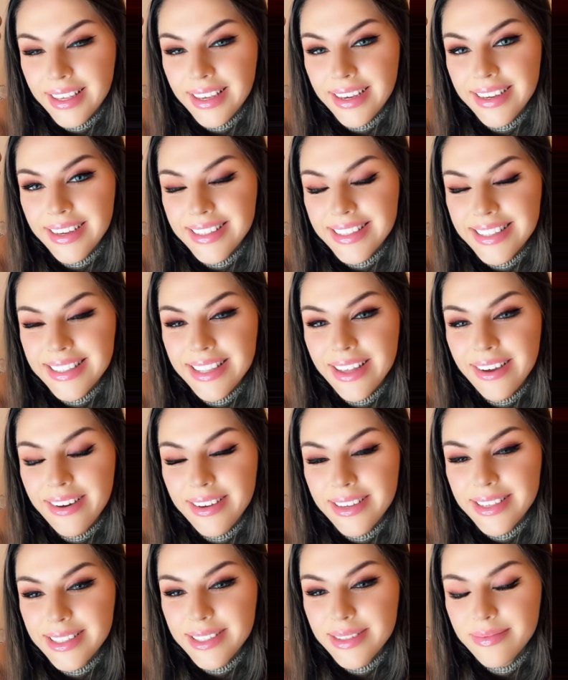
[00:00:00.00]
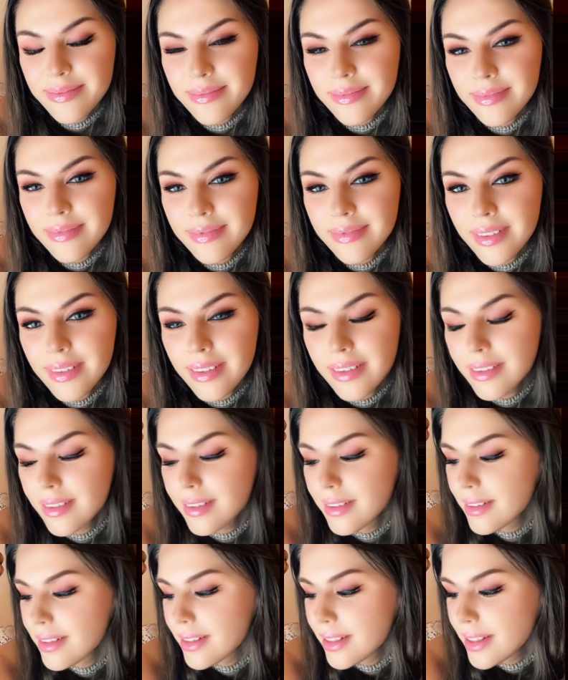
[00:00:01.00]
Yes, nice.
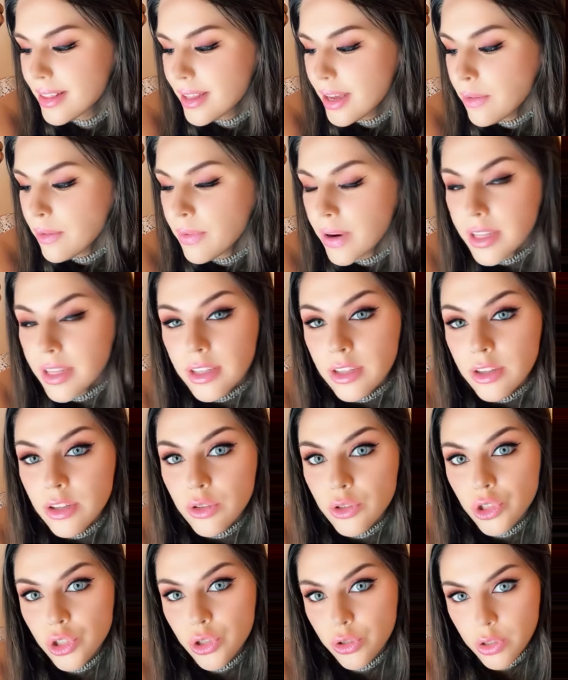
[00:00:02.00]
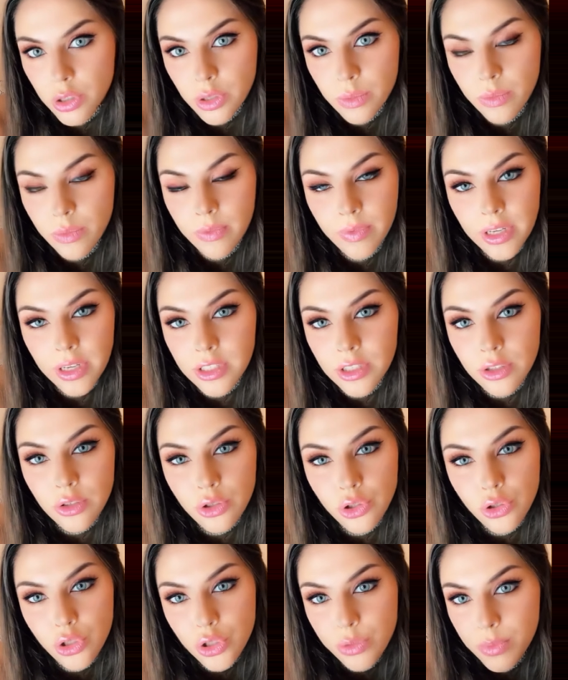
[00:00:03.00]
Why did you choose why did
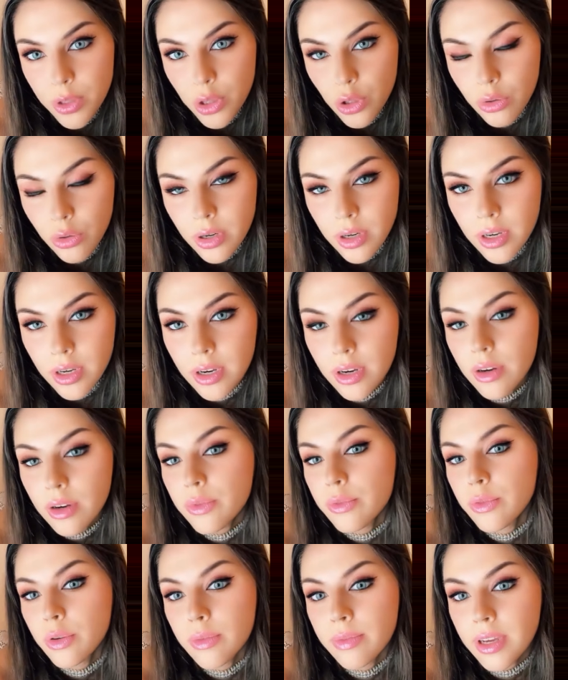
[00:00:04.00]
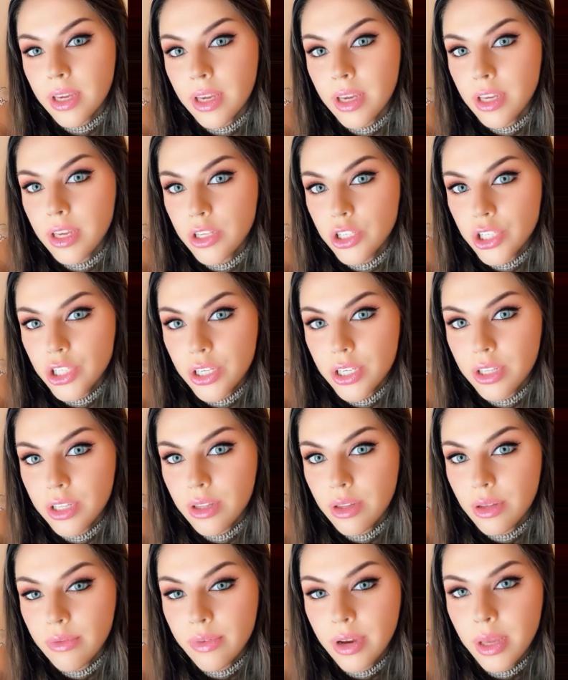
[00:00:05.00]
you choose Minorca for
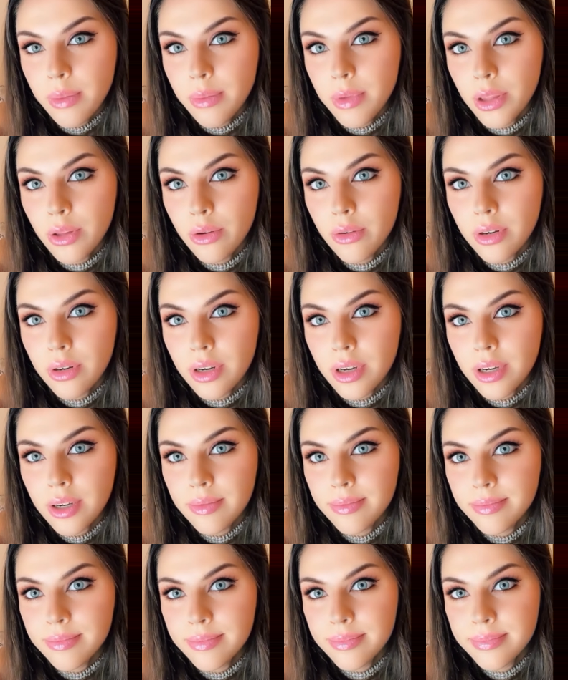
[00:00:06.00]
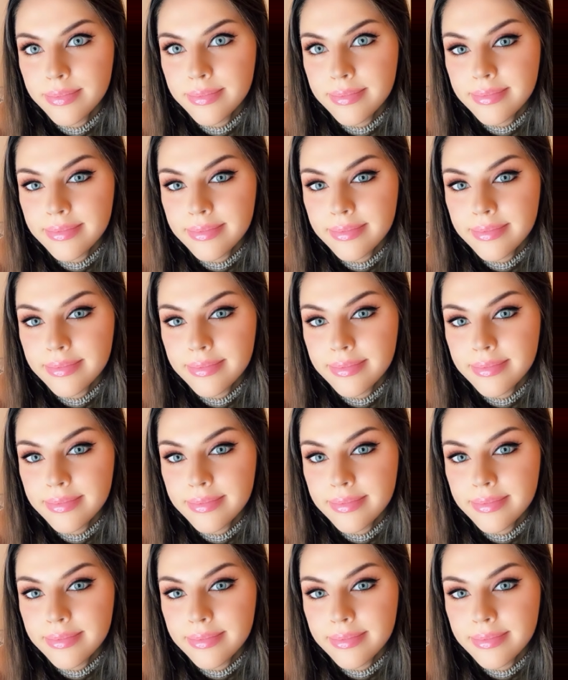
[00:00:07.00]
vacation? Why Minorca?